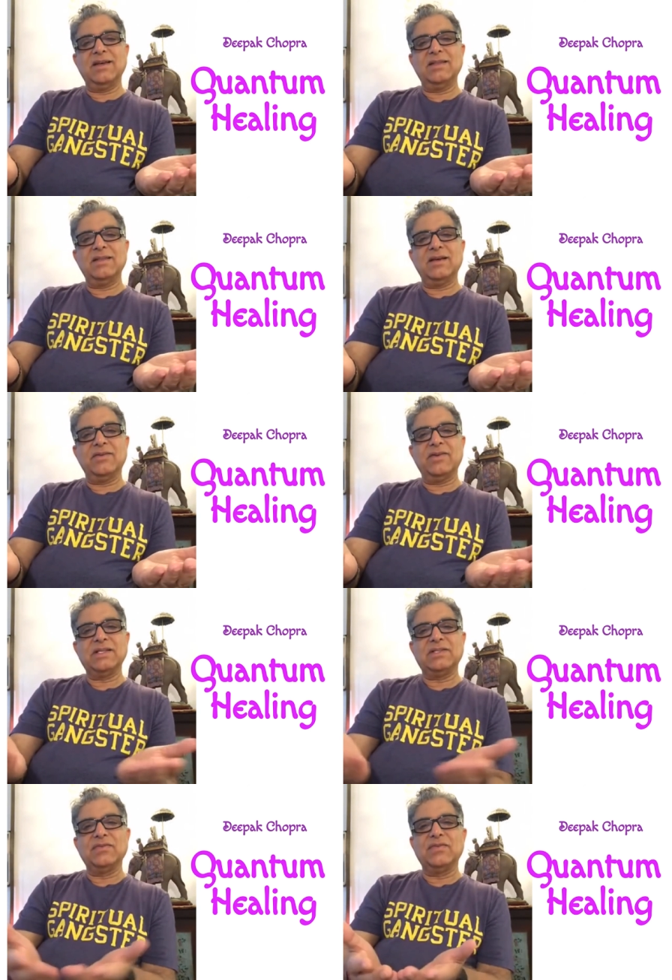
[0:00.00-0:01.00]
The
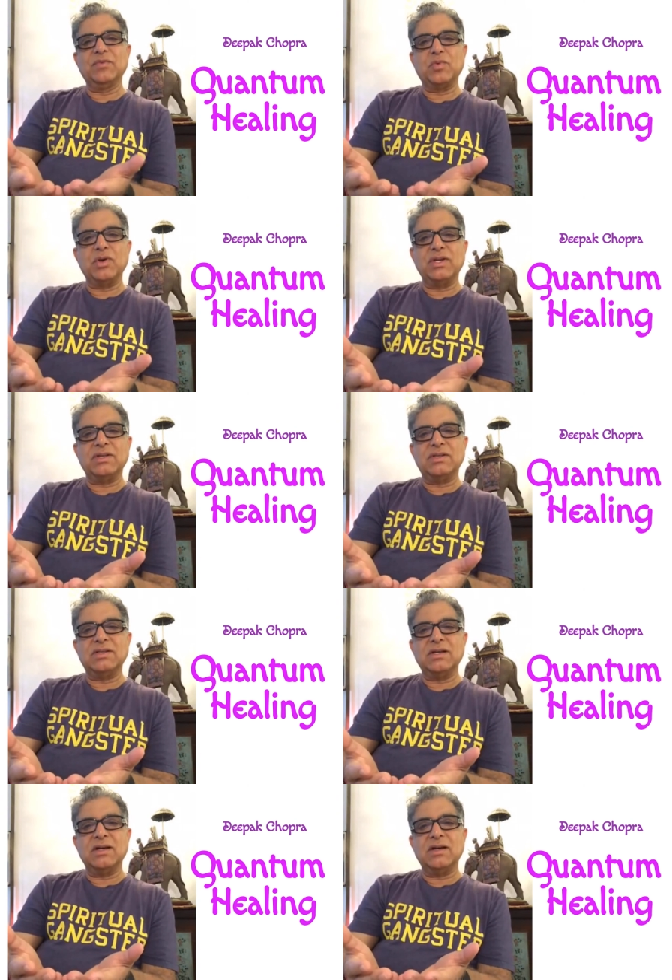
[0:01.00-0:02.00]
great Sufi poet
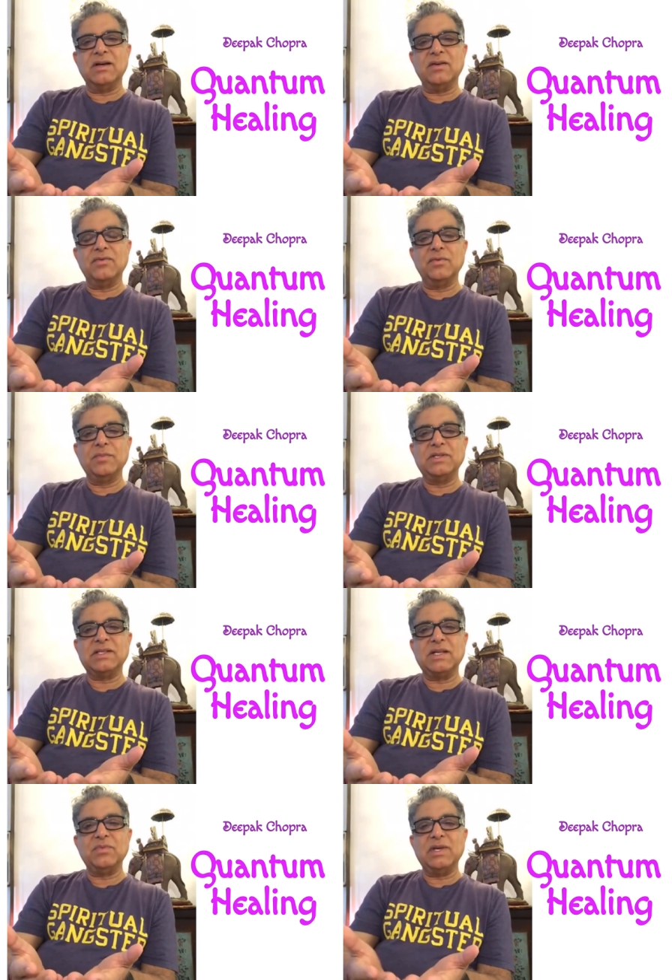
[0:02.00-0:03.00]
uh, Rumi
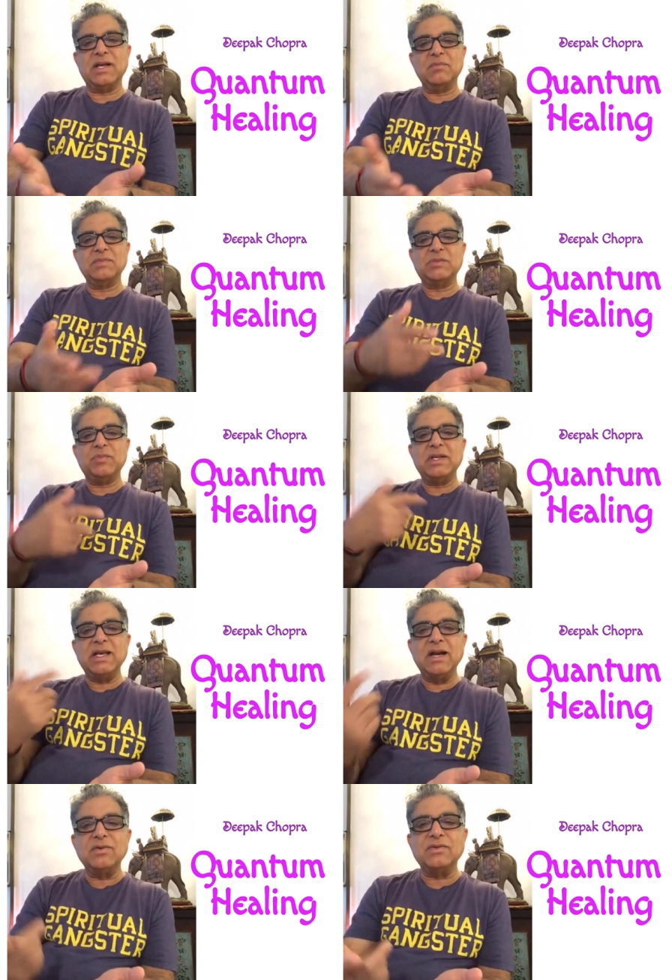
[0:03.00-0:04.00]
said, We come
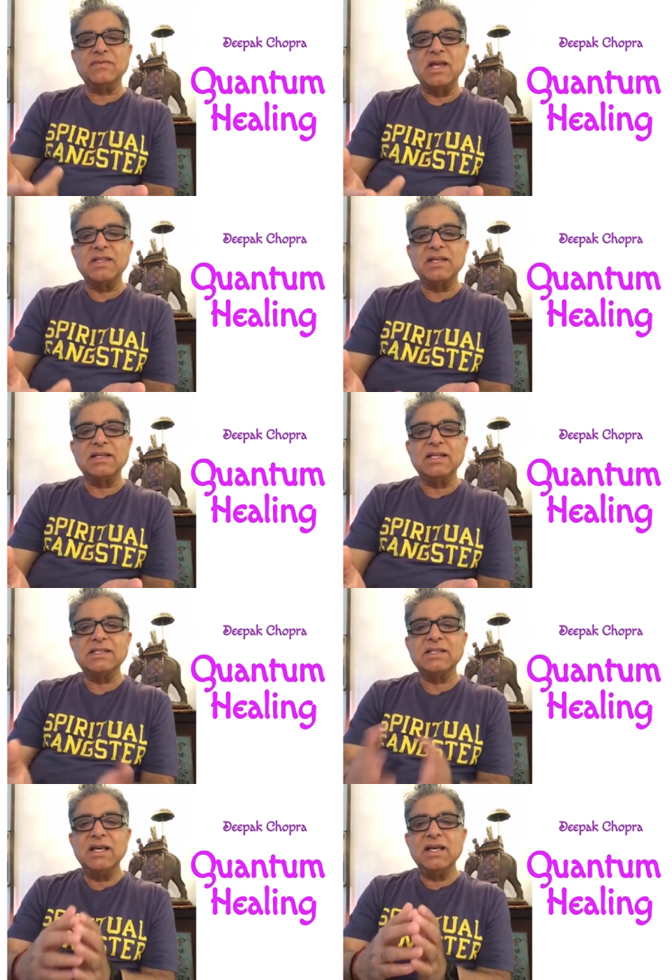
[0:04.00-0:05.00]
spinning out of
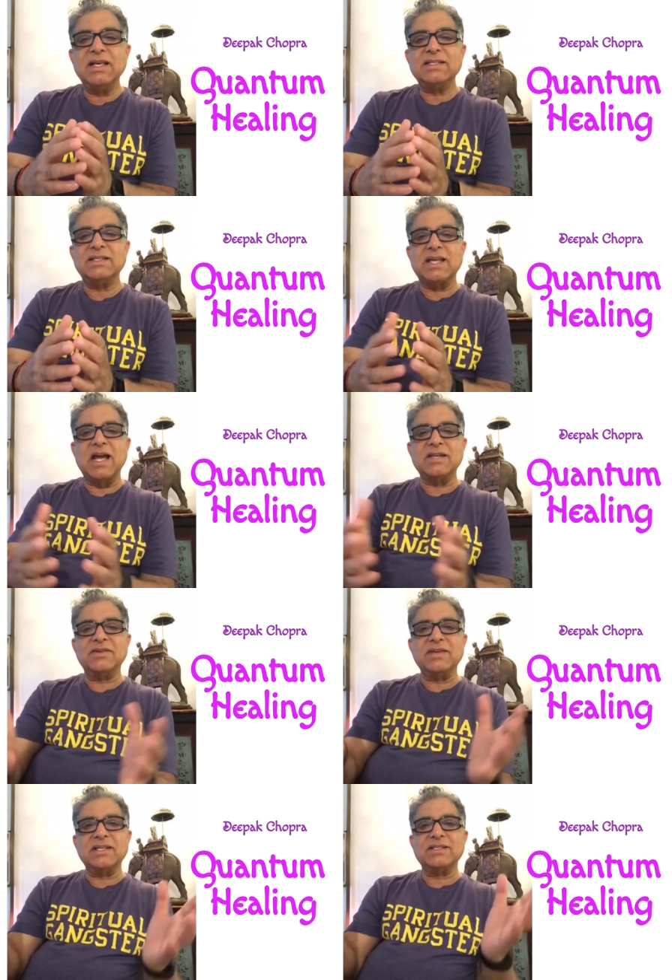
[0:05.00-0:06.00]
nothingness,
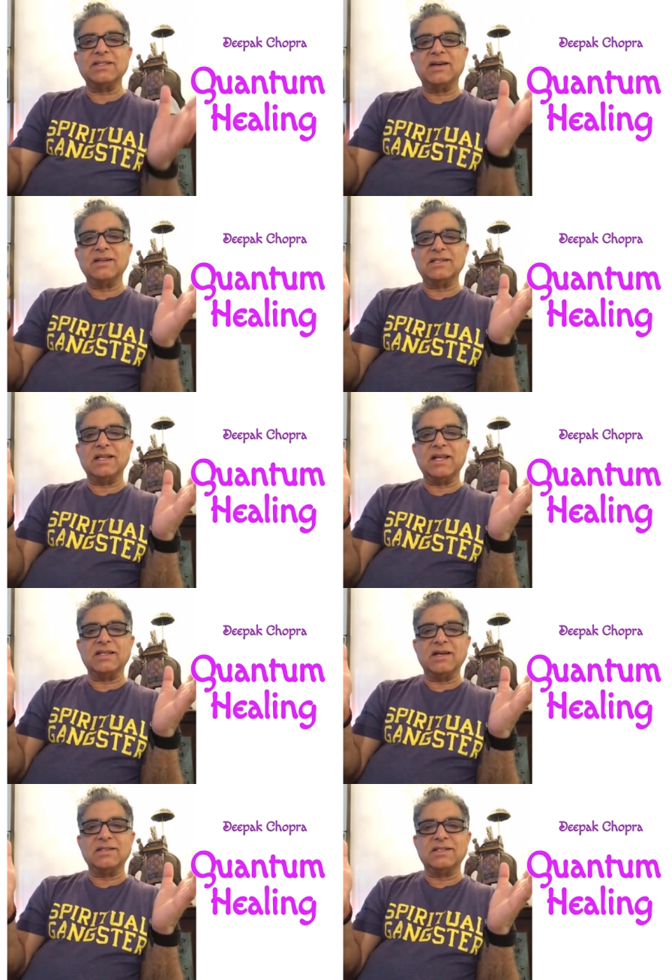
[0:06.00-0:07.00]
scattering stars like
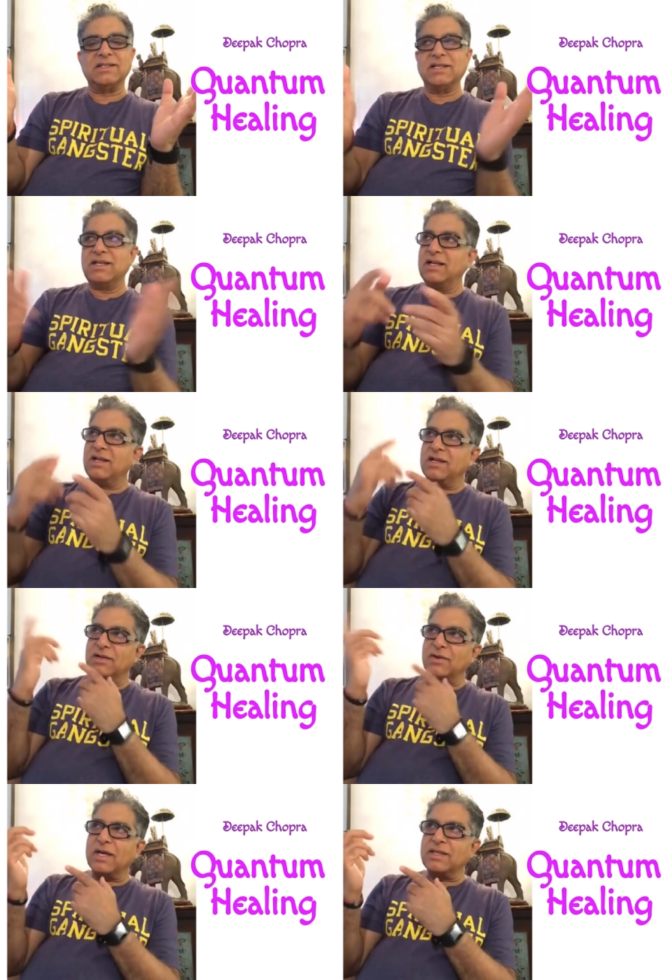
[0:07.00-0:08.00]
dust.
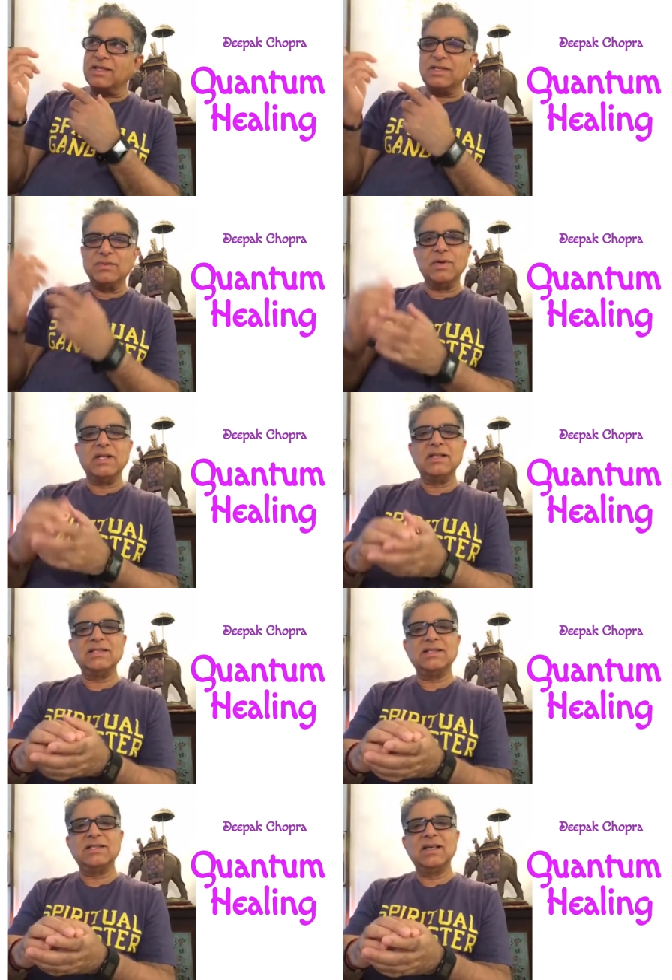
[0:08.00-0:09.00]
Look at these
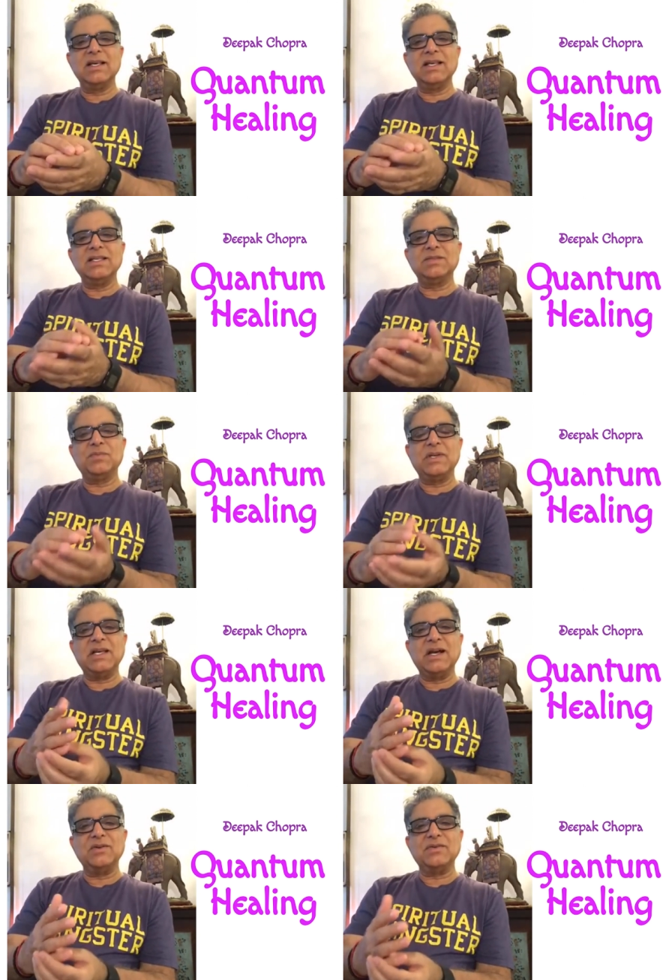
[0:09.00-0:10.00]
worlds
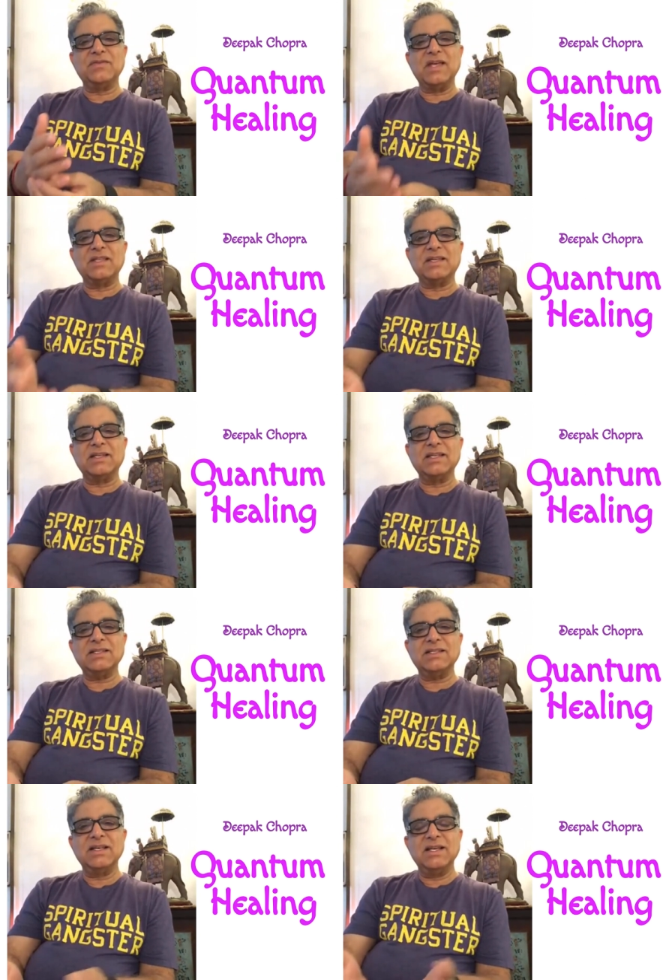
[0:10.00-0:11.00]
spinning out of nothingness.